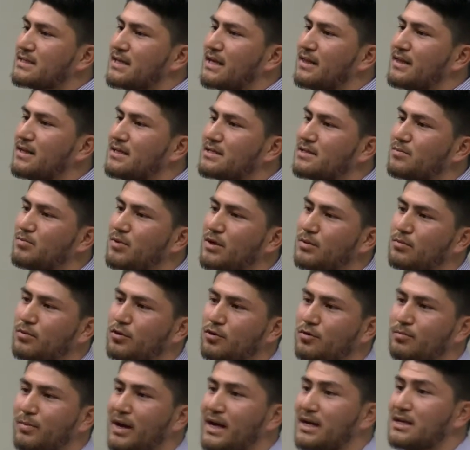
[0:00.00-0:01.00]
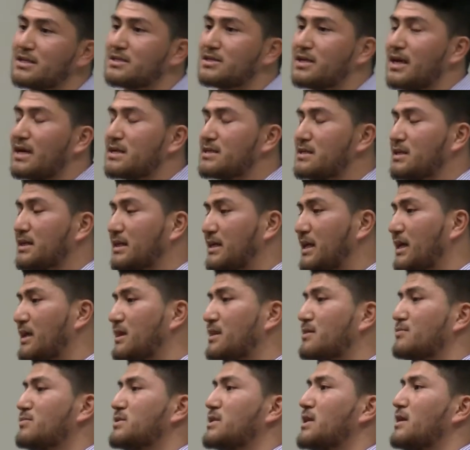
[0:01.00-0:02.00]
Now, these are people who manage to actually
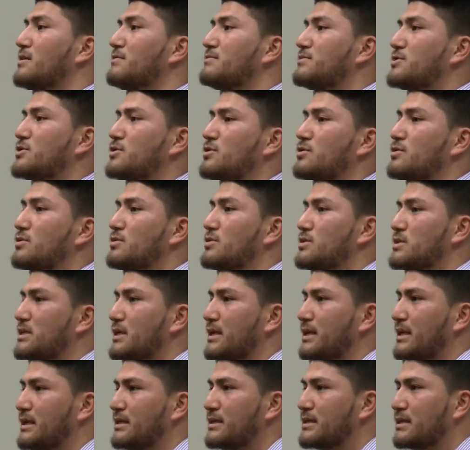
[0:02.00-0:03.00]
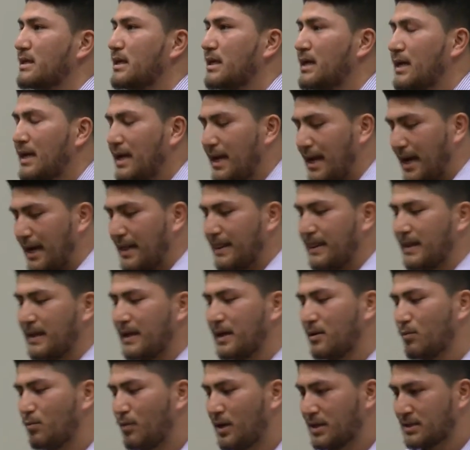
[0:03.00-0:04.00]
get themselves to New Zealand, and
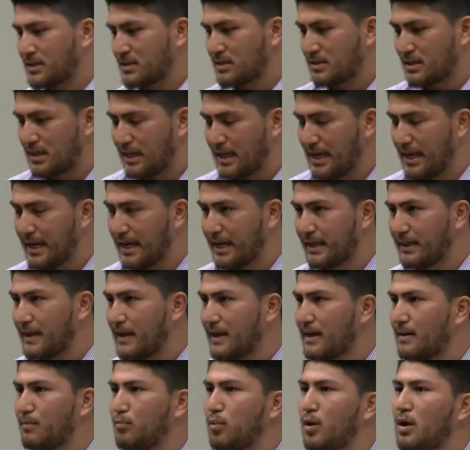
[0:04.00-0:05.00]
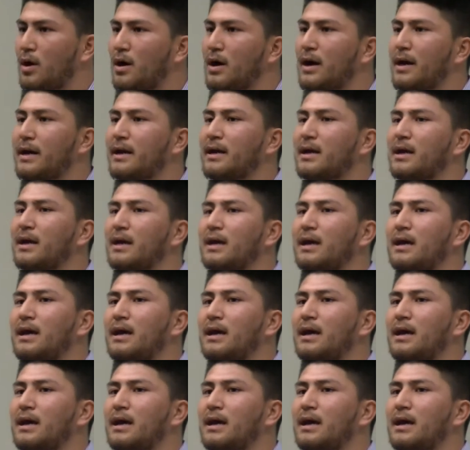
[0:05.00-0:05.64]
then once here, they apply